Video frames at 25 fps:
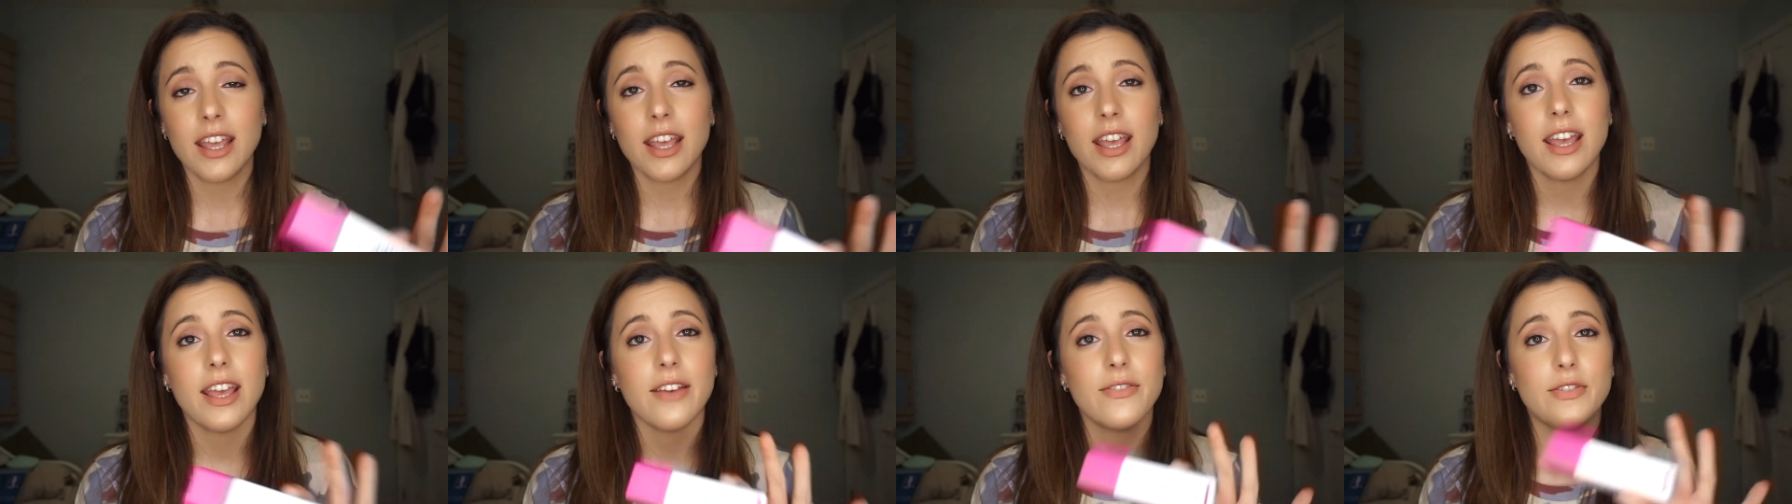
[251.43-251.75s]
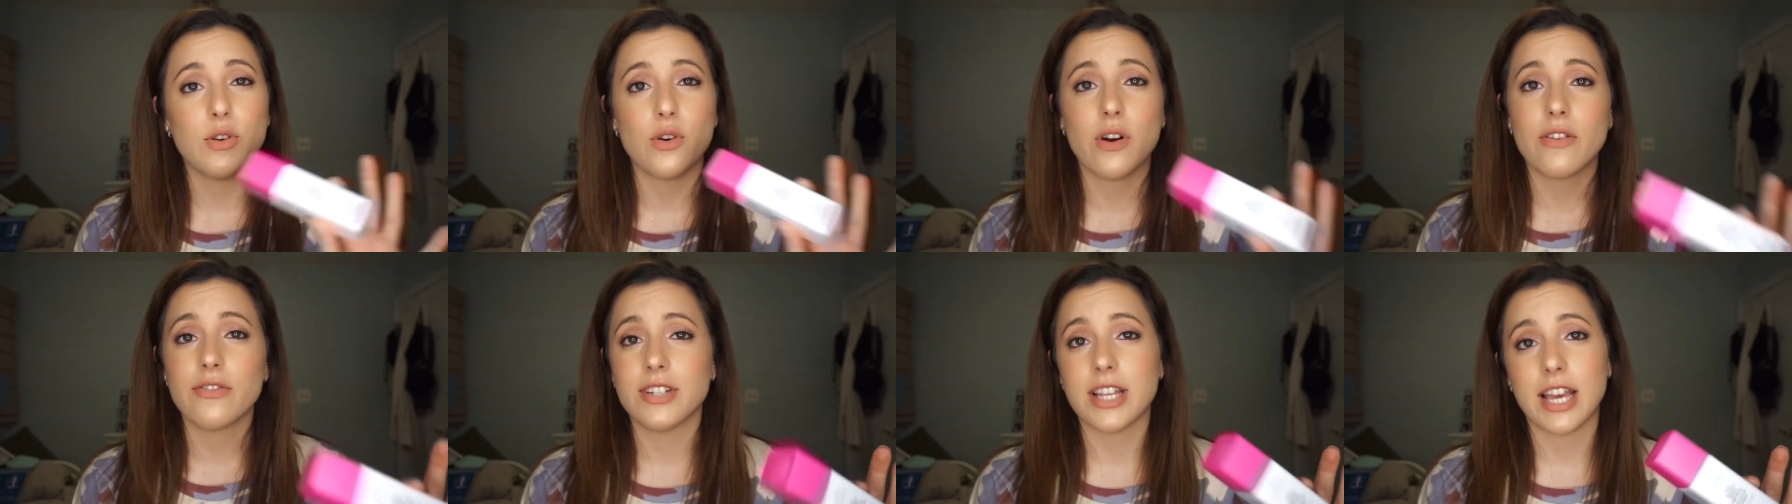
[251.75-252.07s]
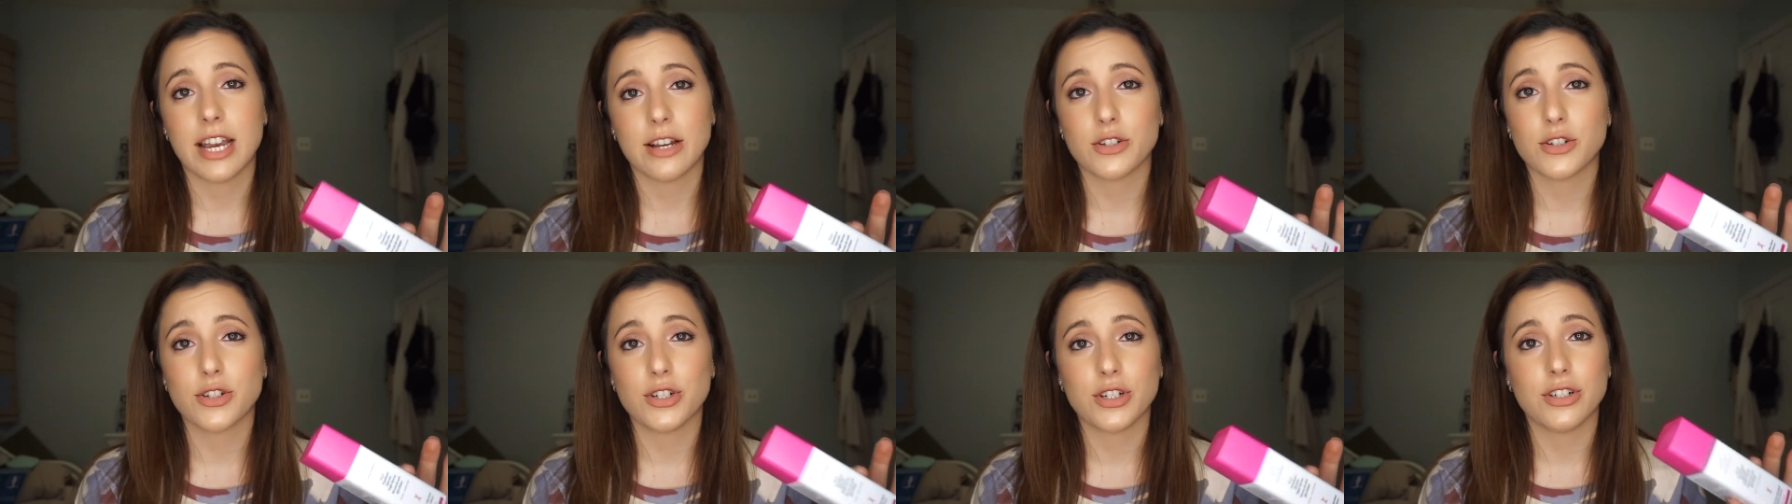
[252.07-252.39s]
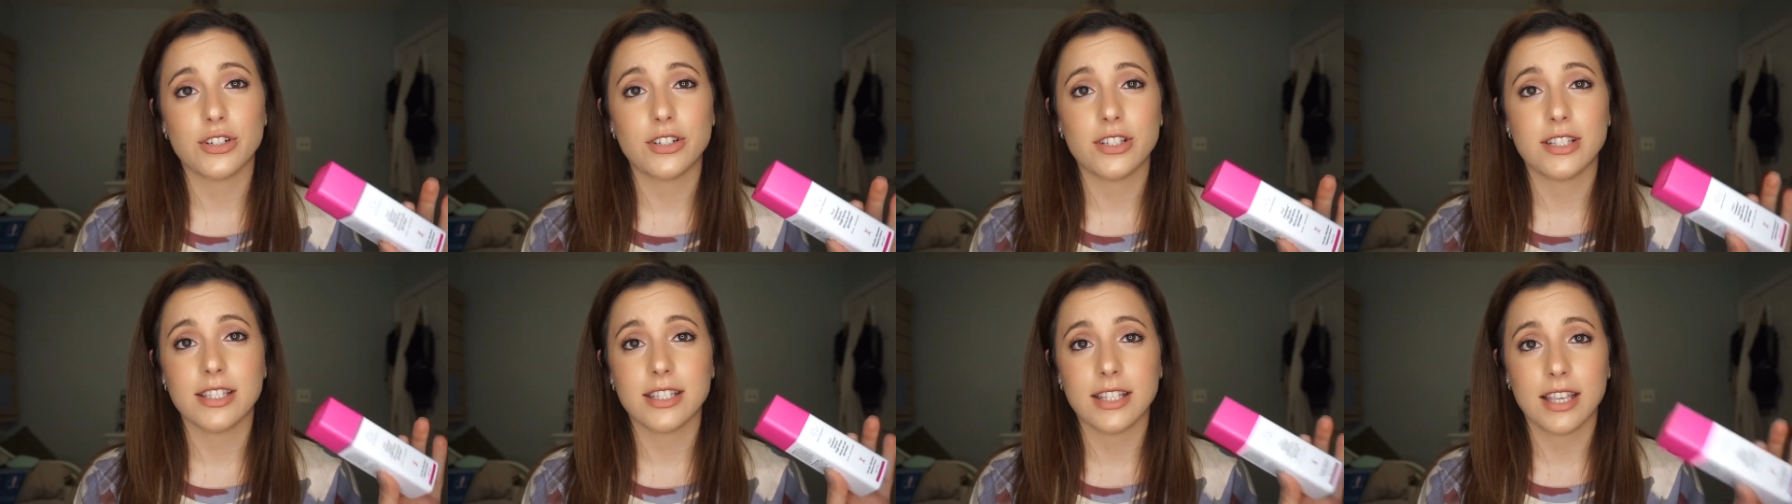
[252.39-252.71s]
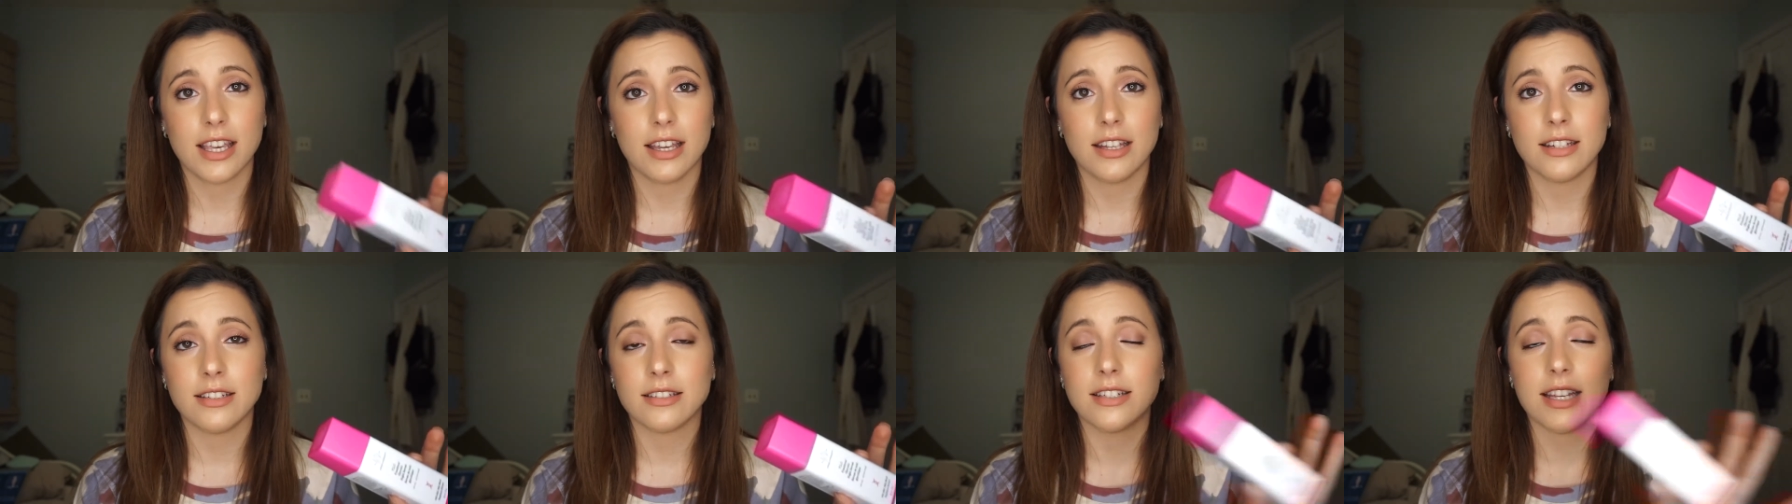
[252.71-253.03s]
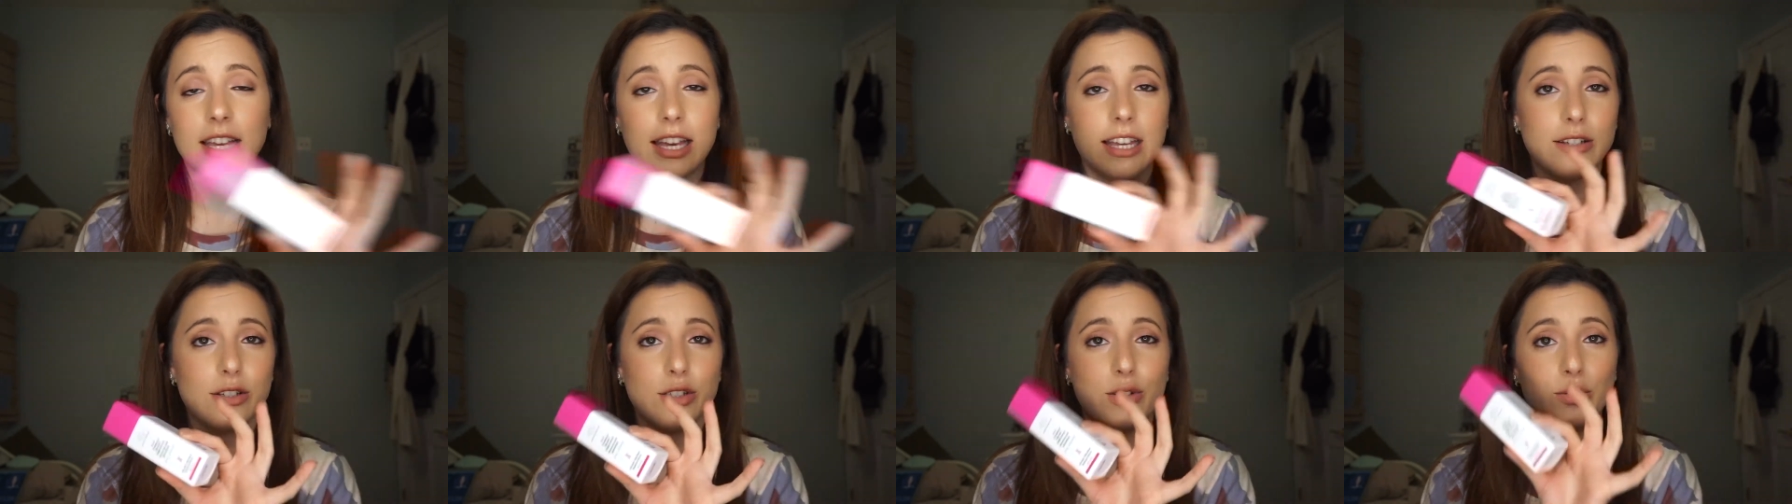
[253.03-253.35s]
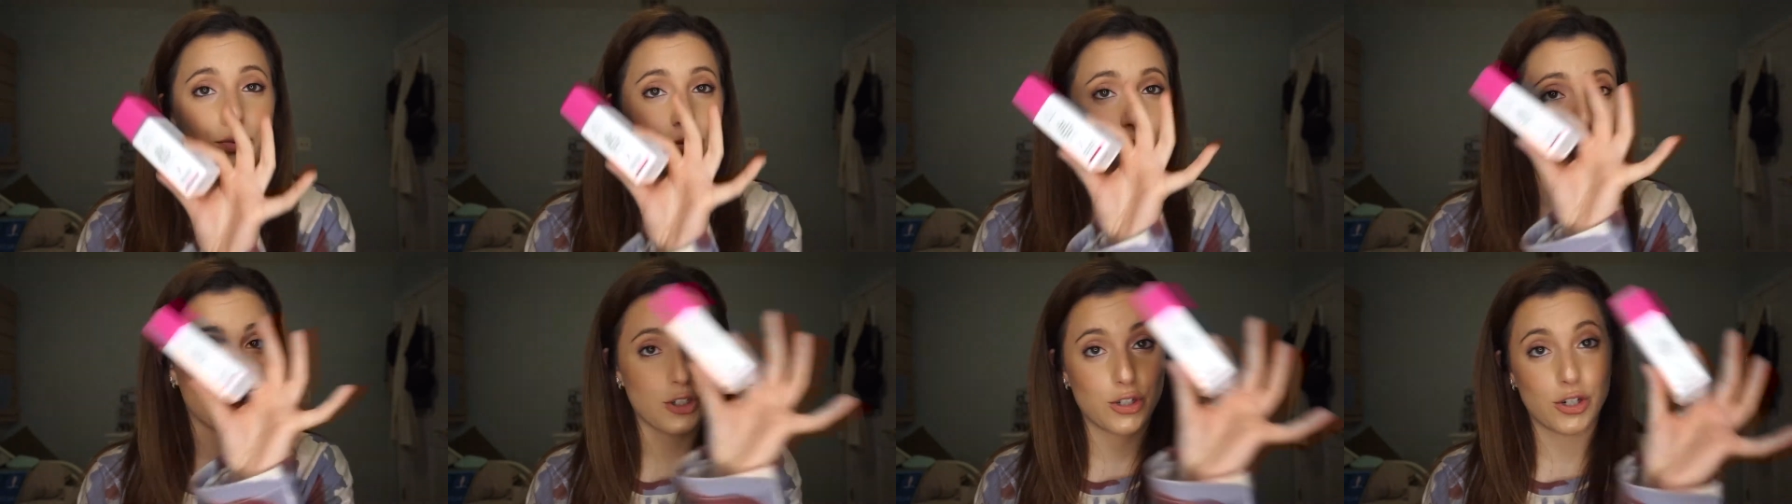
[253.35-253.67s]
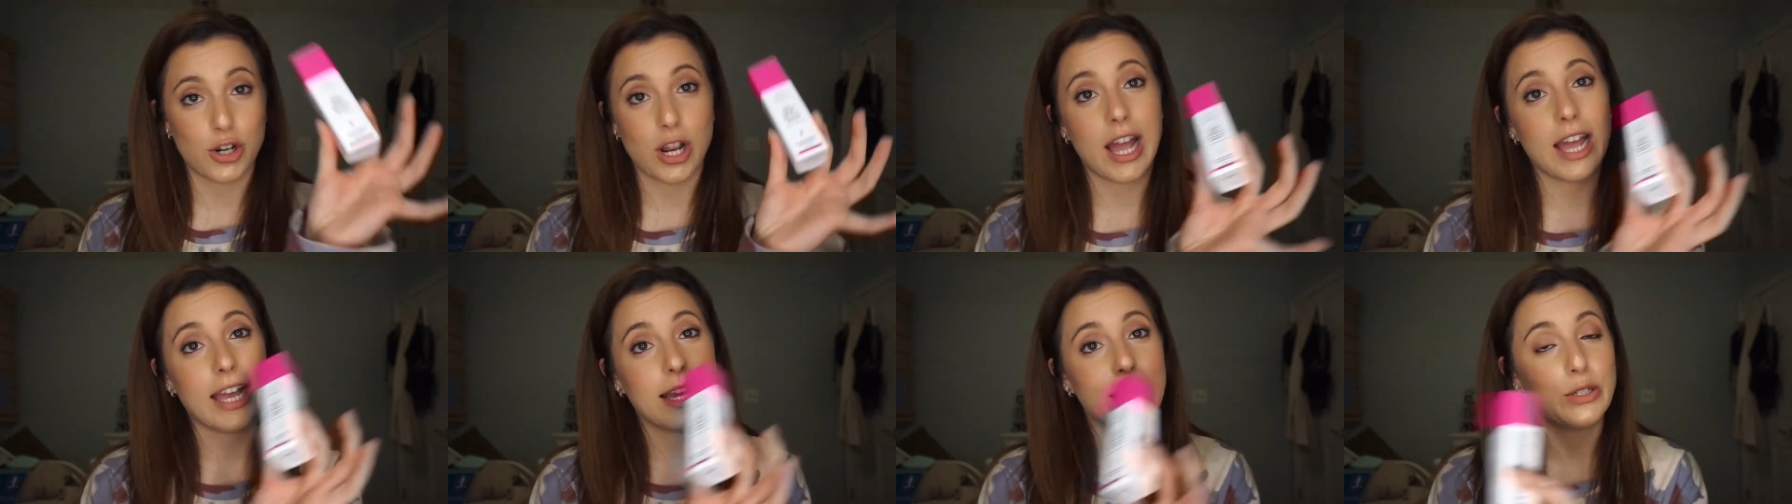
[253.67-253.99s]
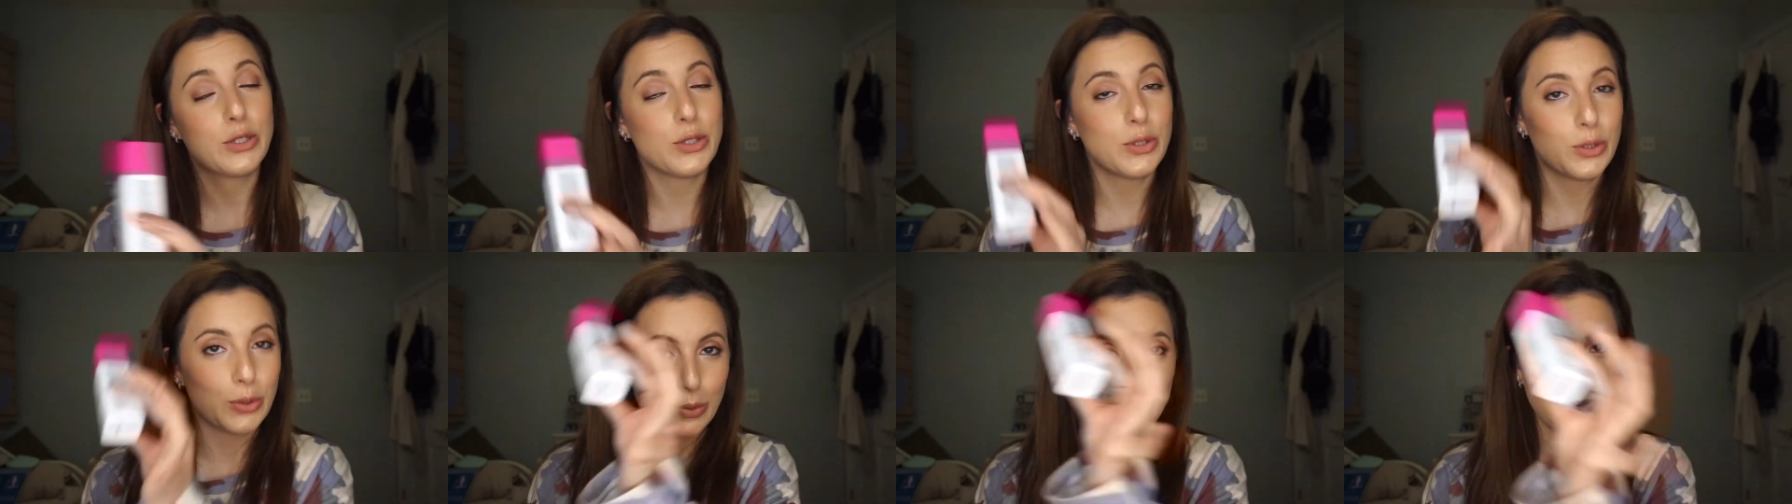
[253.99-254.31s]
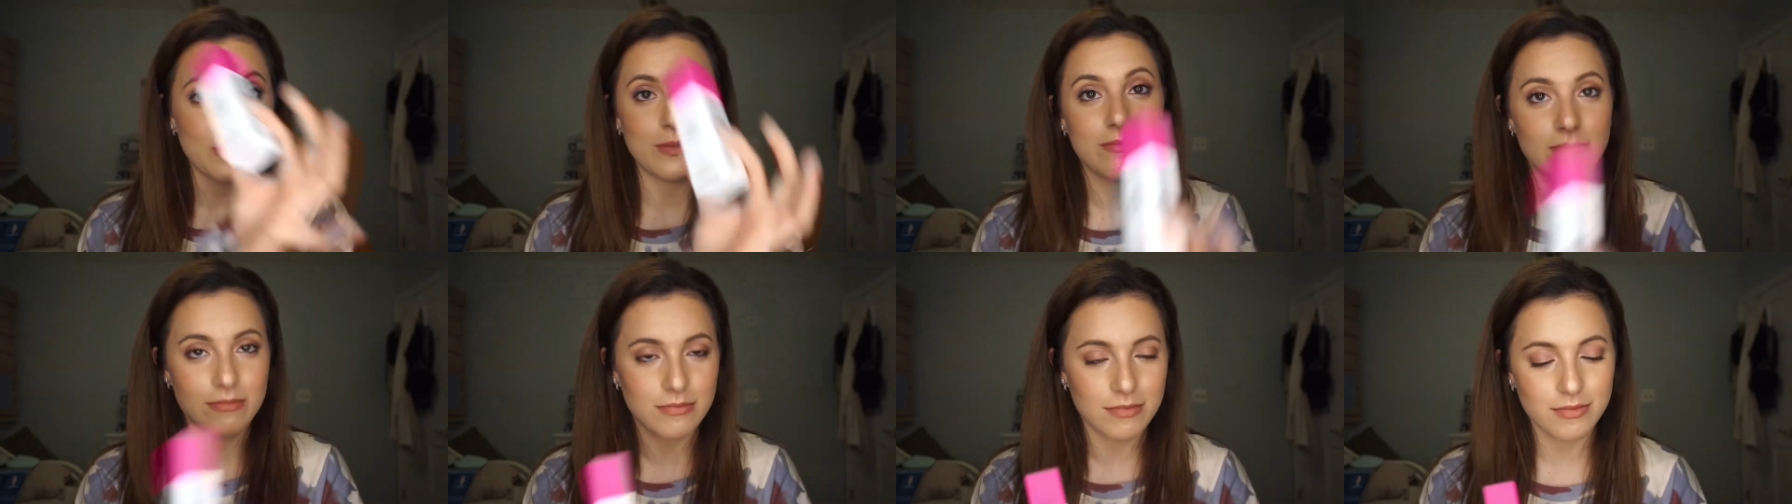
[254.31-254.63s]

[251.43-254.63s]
If you have textured skin and you are trying to